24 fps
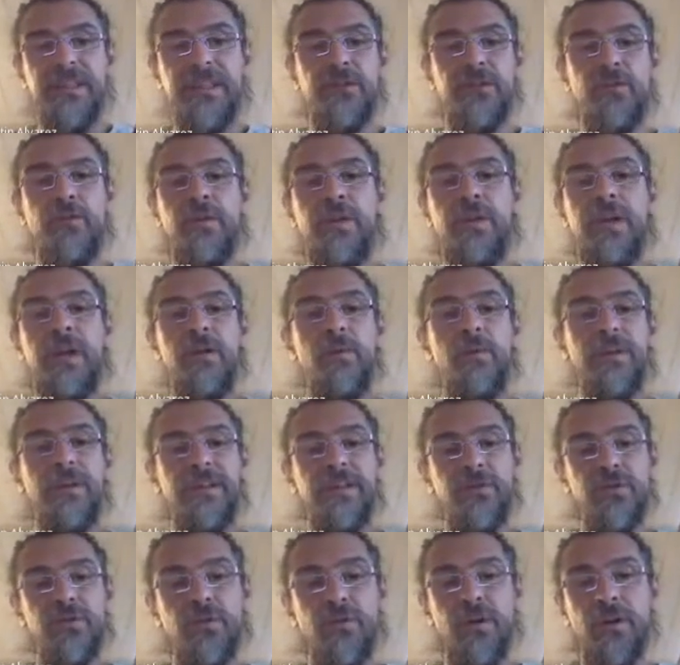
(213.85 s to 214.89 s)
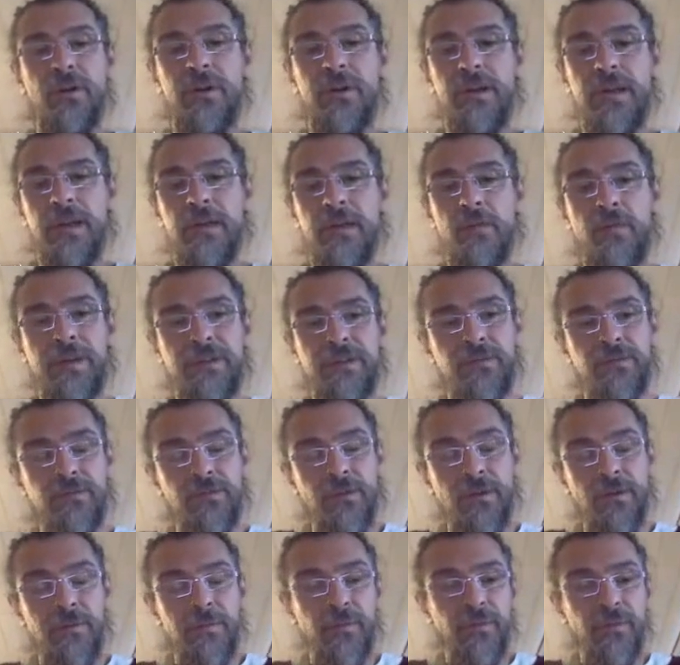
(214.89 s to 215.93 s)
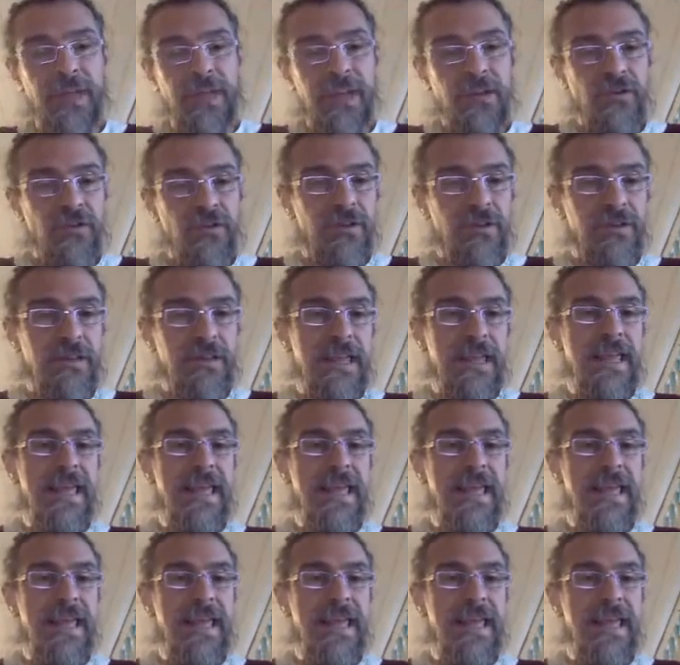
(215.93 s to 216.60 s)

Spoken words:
This is what is called quantum computation.